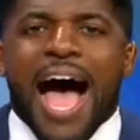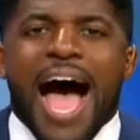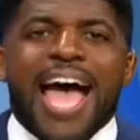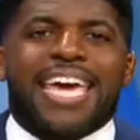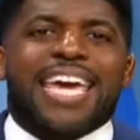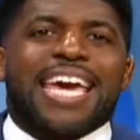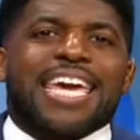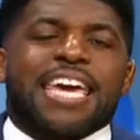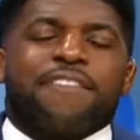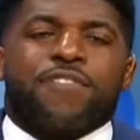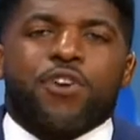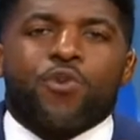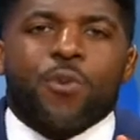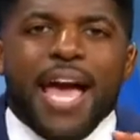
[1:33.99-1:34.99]
I can
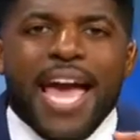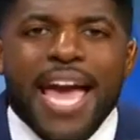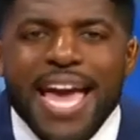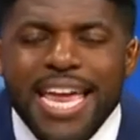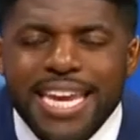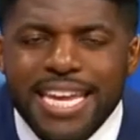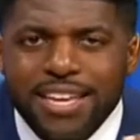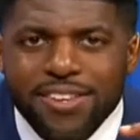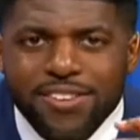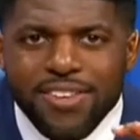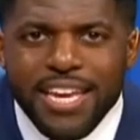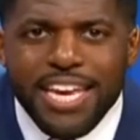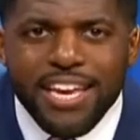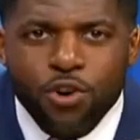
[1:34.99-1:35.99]
give you any
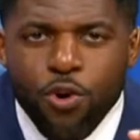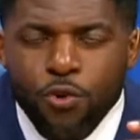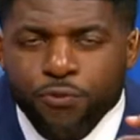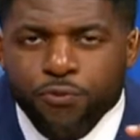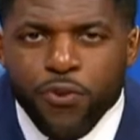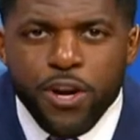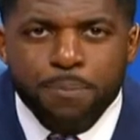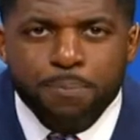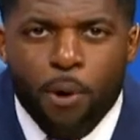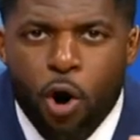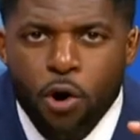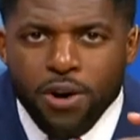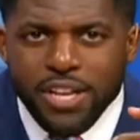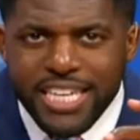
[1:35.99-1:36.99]
single
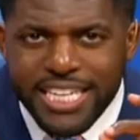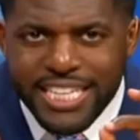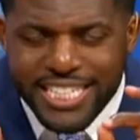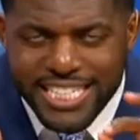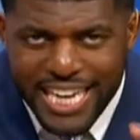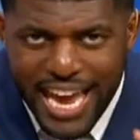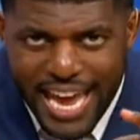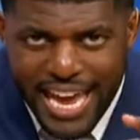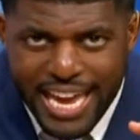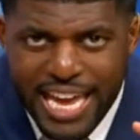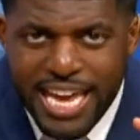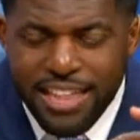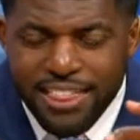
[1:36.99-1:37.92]
football cliche